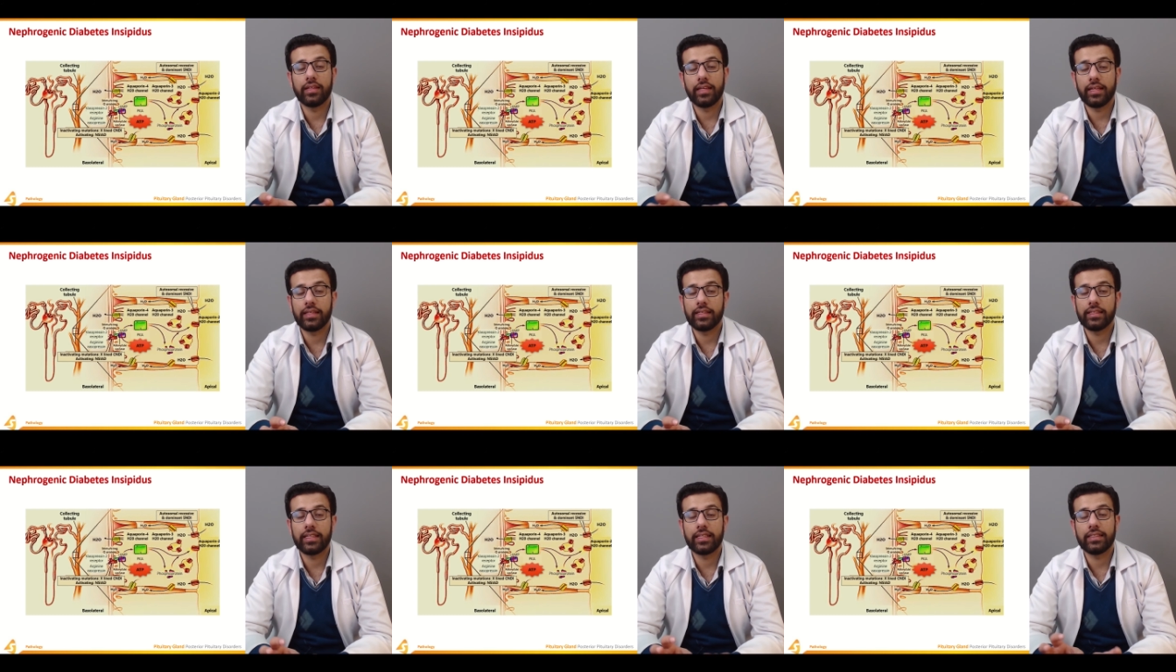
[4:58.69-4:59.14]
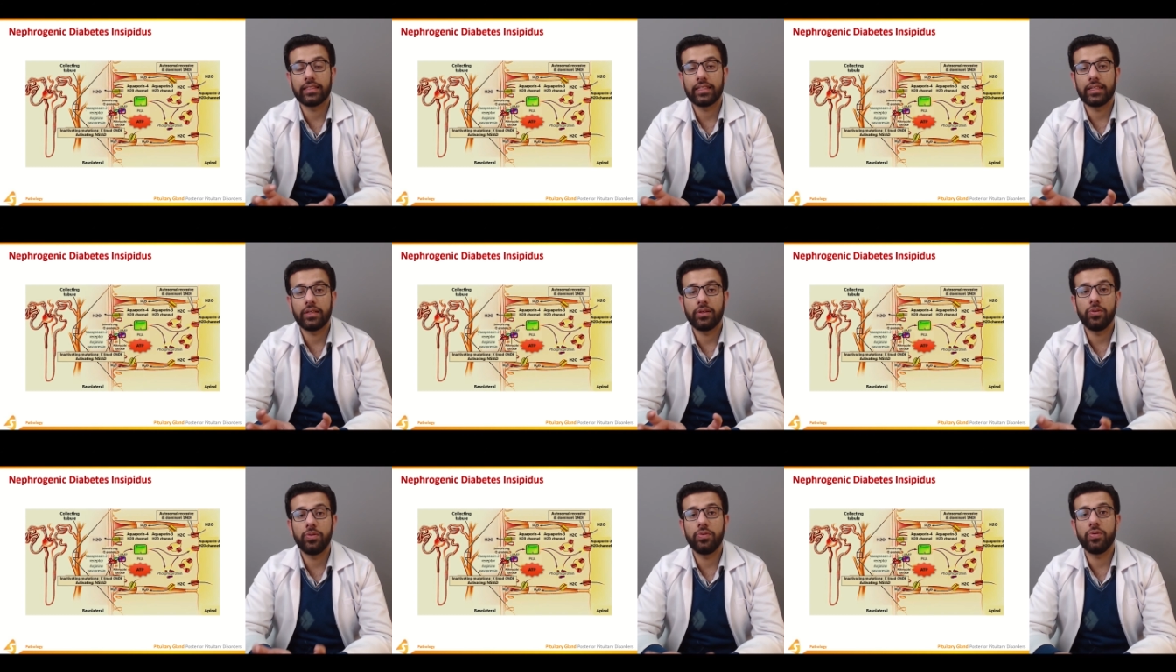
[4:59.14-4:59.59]
then, then the
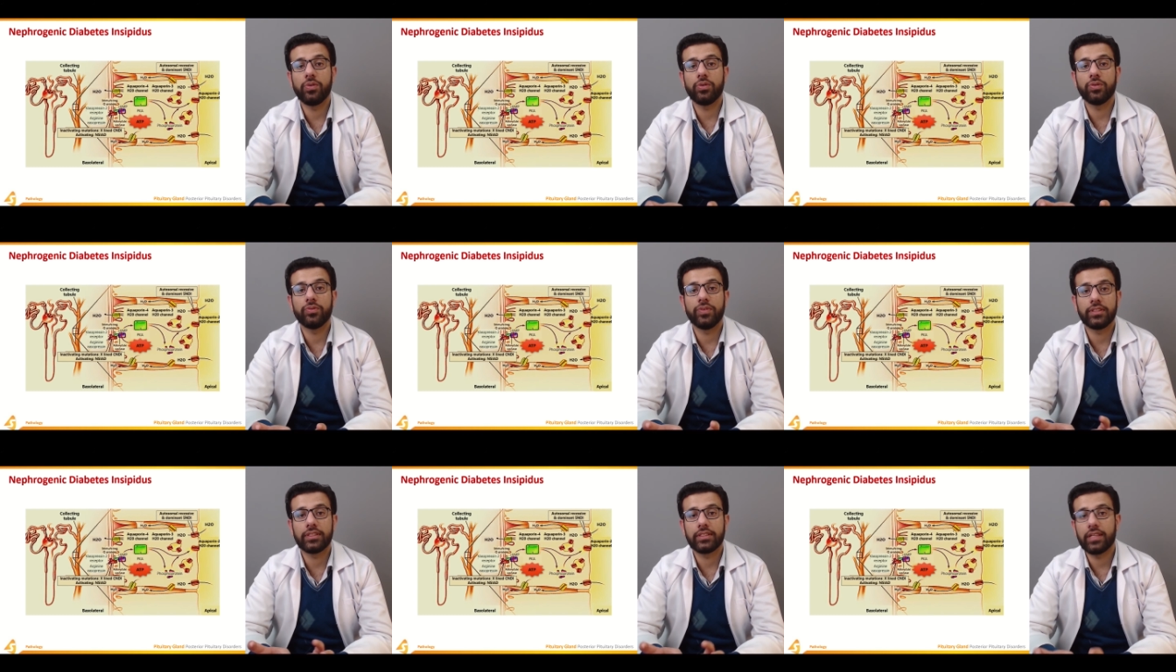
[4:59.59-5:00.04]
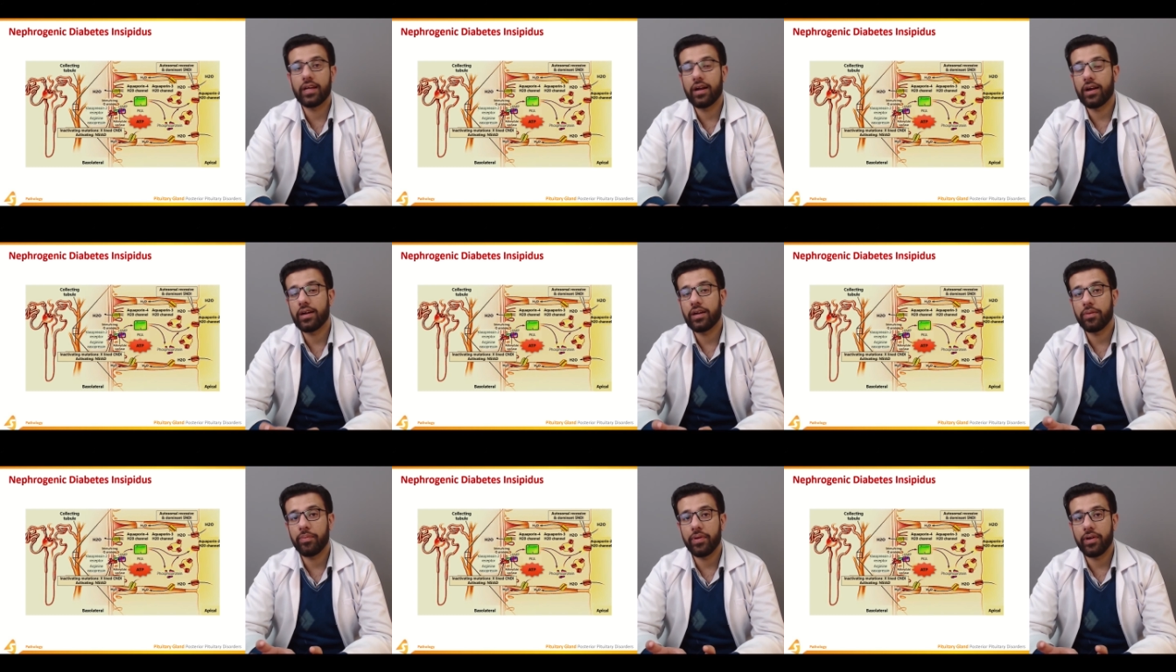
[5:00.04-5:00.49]
glucose will
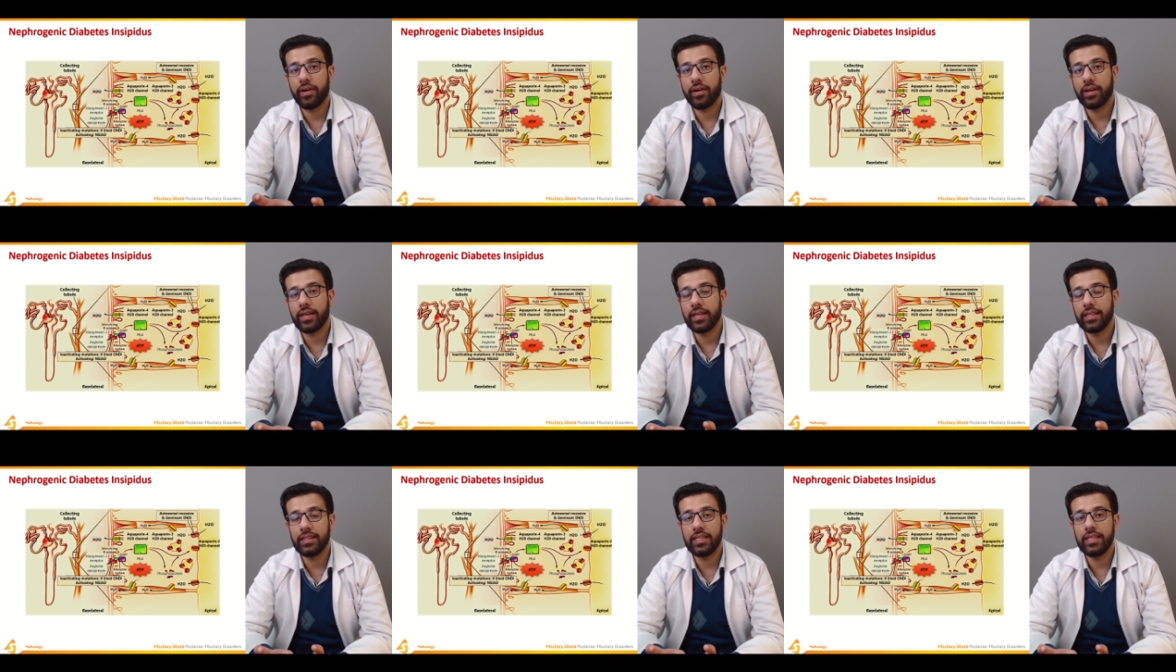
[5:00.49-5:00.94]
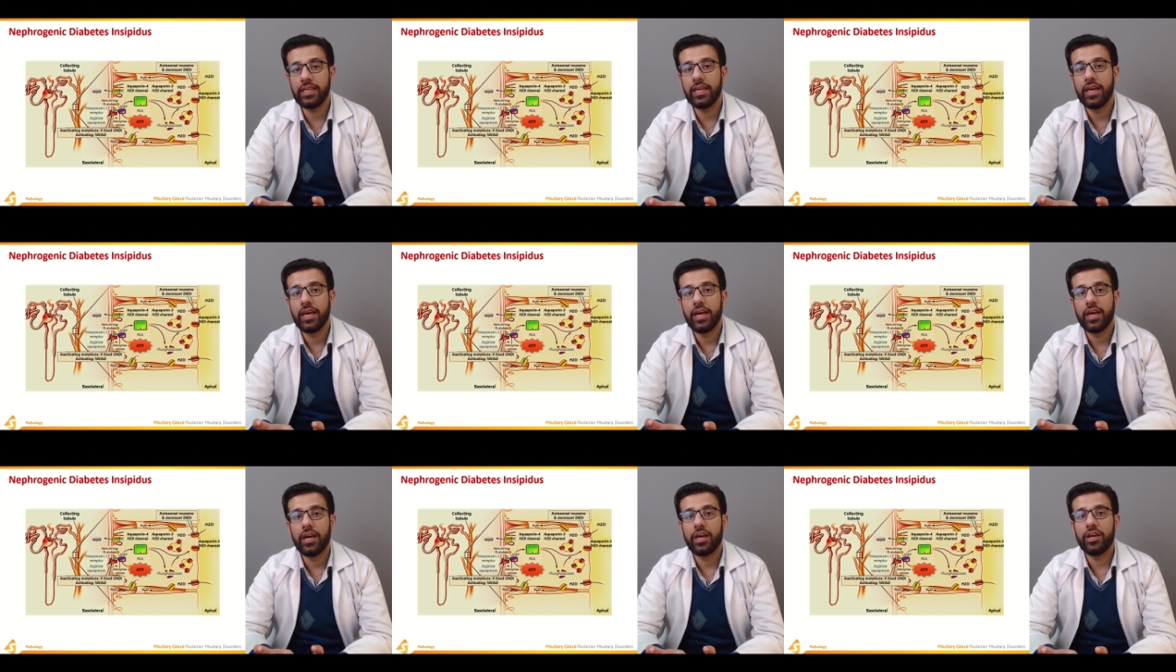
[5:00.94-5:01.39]
start appearing in
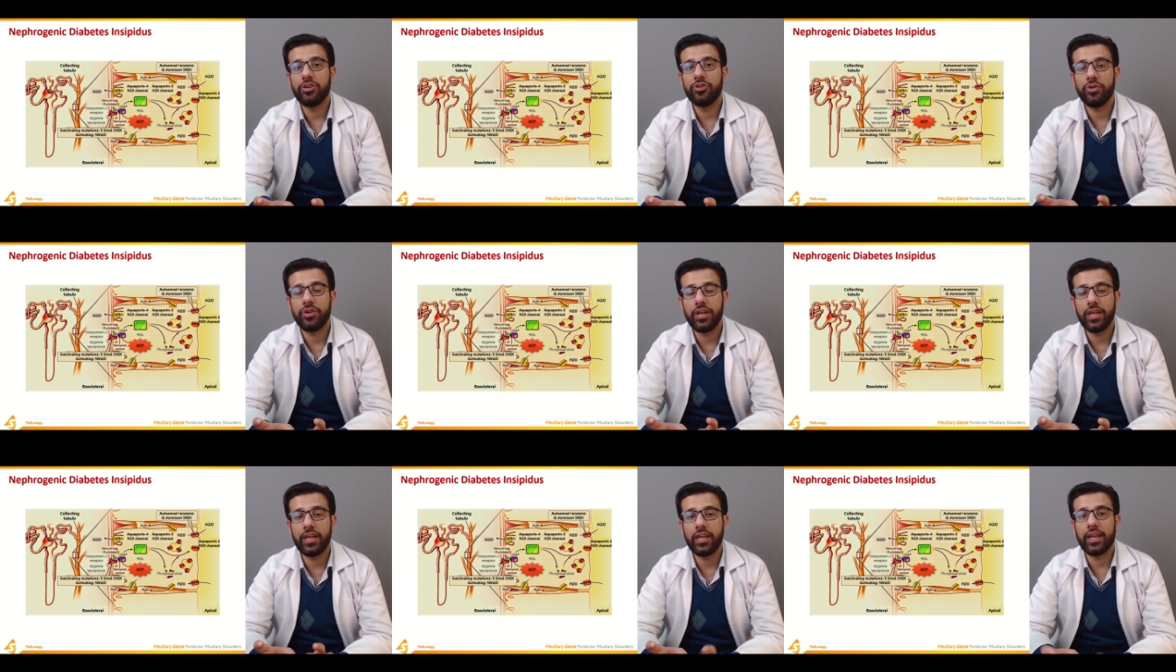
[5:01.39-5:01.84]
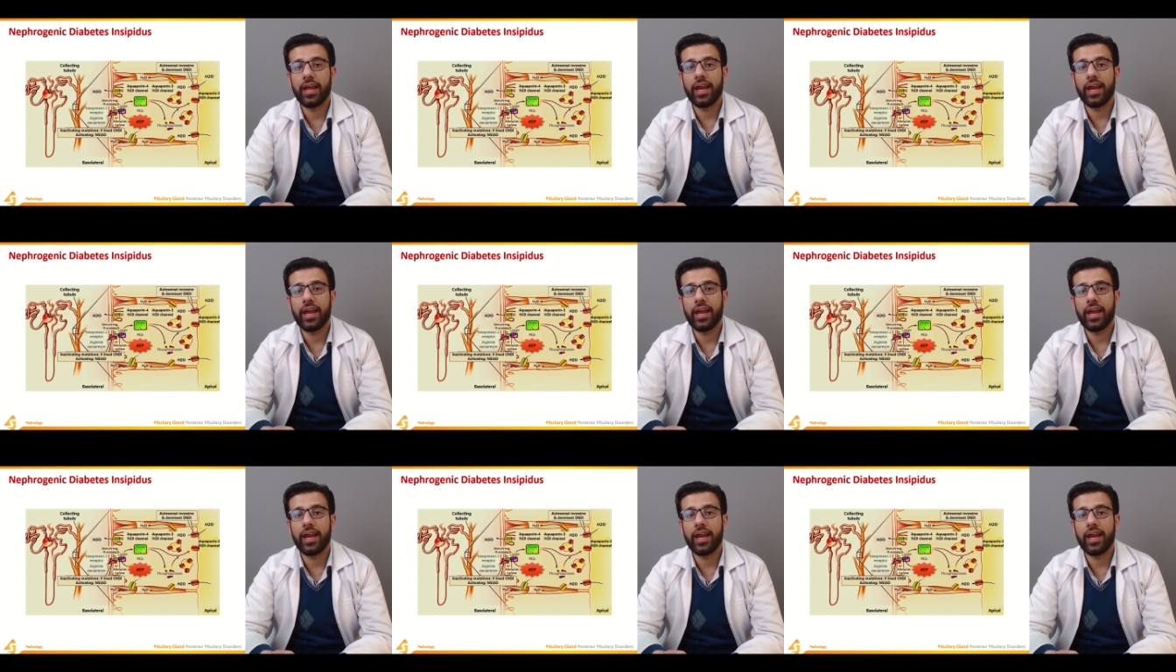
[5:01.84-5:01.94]
the urine,